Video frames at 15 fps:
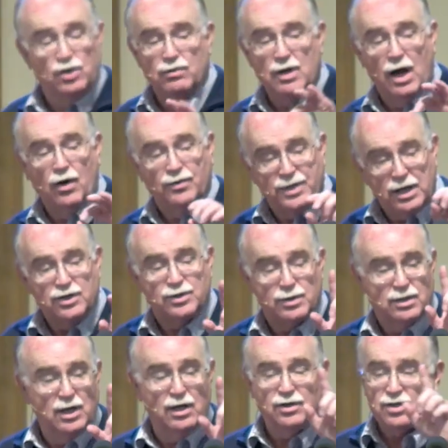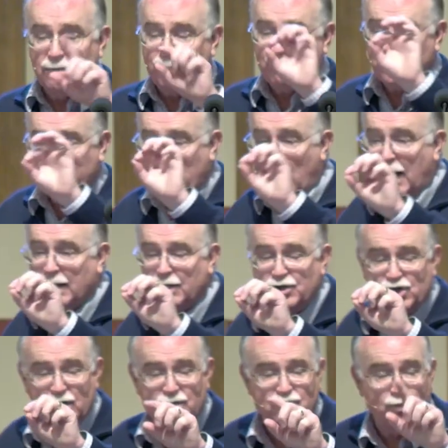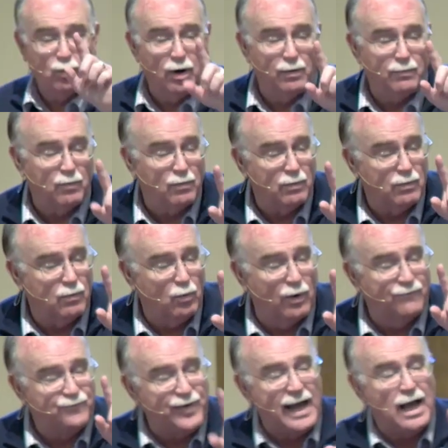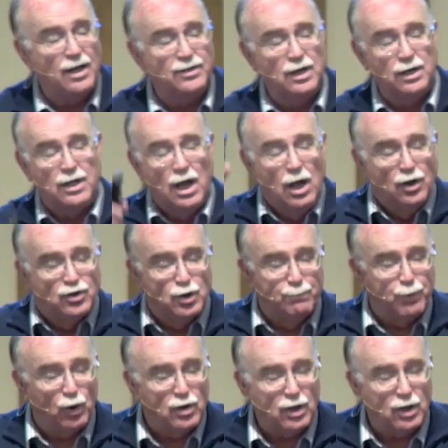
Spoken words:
did you know these colleges were founded to